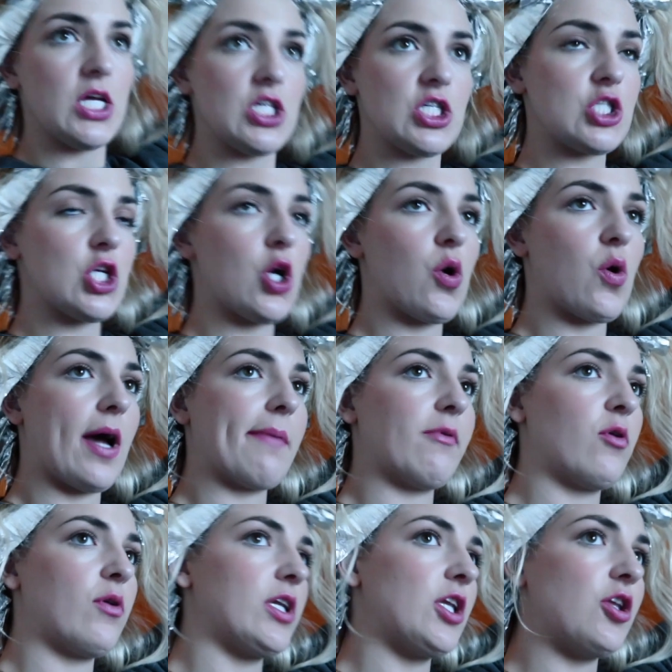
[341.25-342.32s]
So I'm
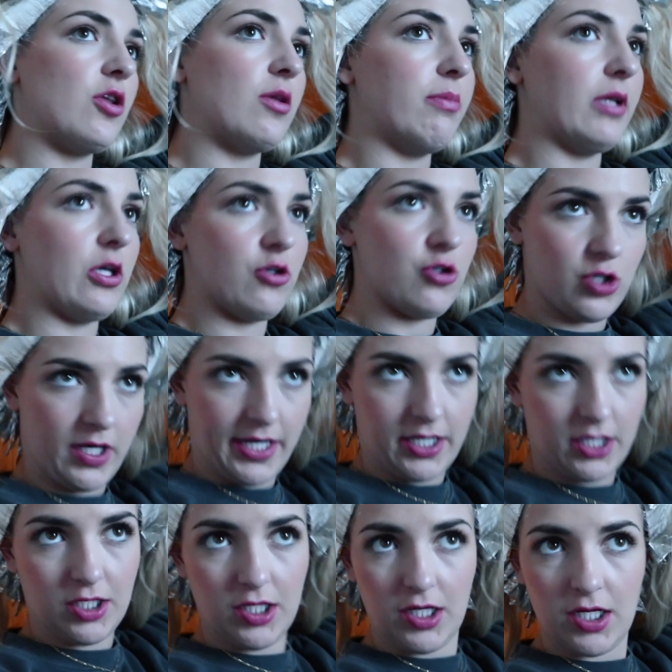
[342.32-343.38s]
going to do the blow
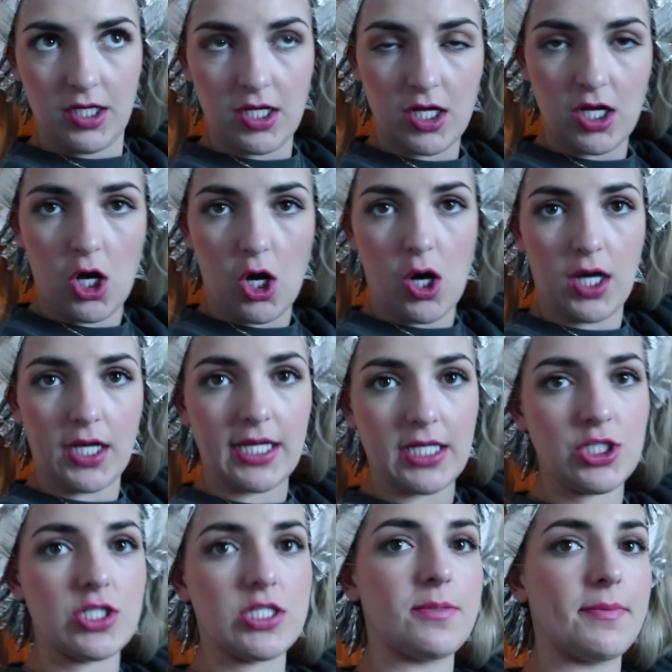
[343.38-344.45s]
dryer on it
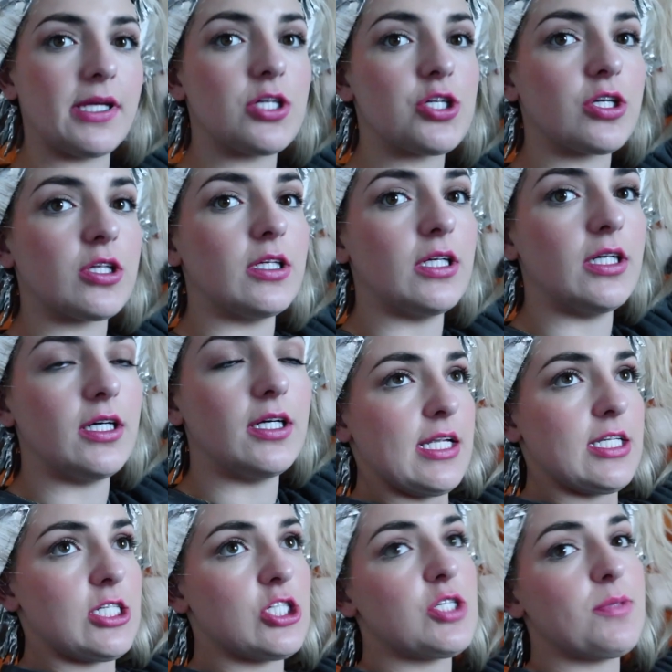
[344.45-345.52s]
just to make sure the
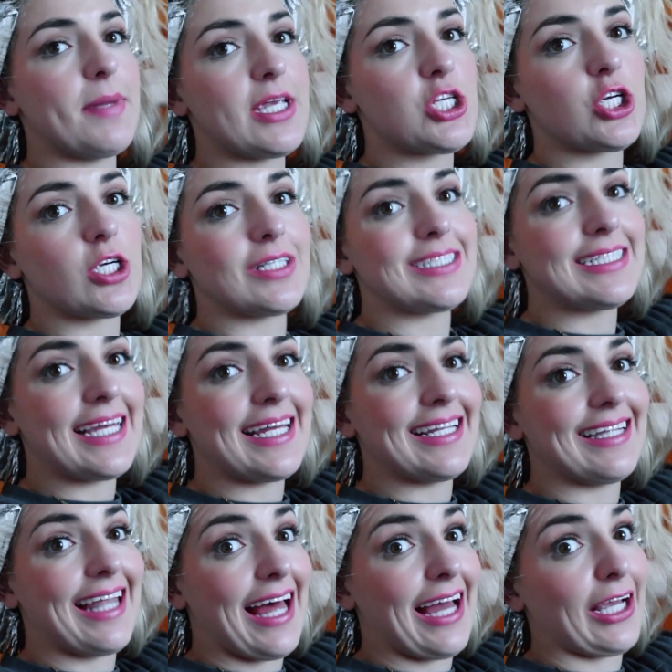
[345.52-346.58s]
just to make sure it's
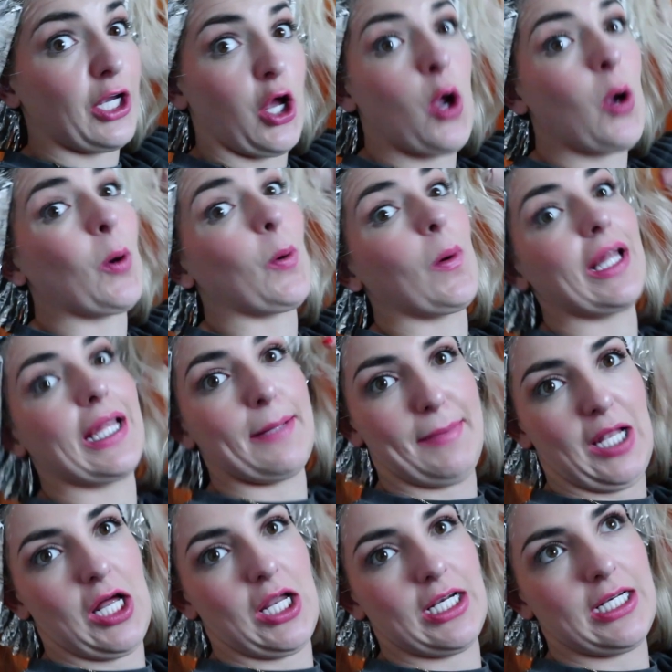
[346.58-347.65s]
getting like really
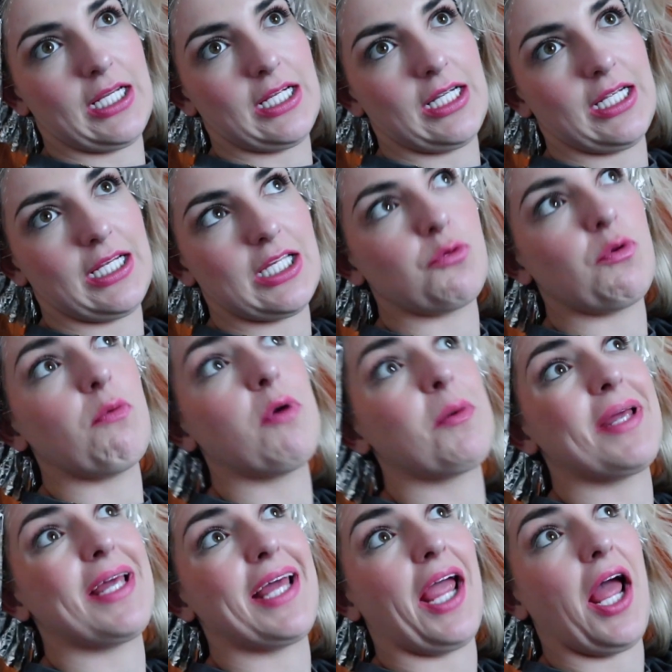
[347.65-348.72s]
blonde, because we want
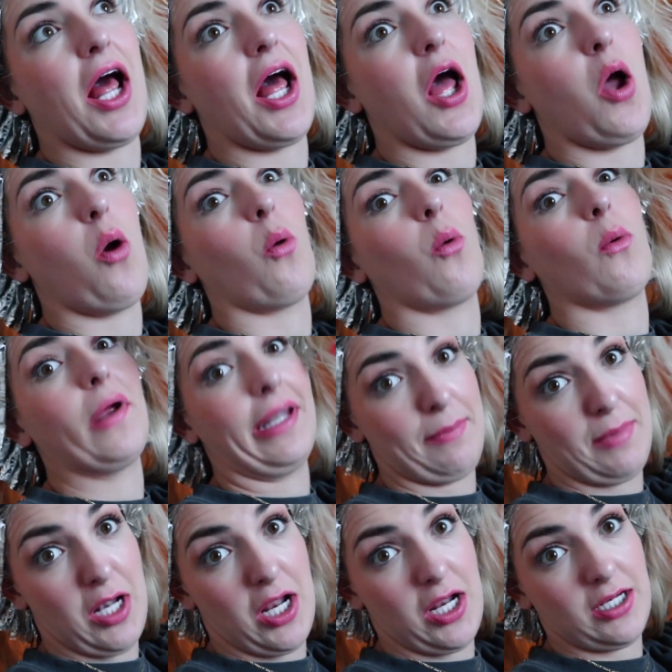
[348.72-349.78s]
to be really
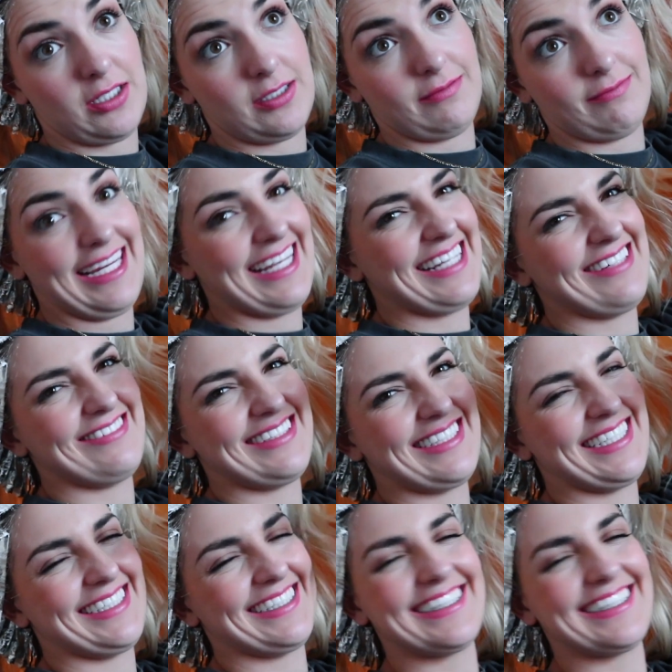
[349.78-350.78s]
blonde, you know what I'm saying?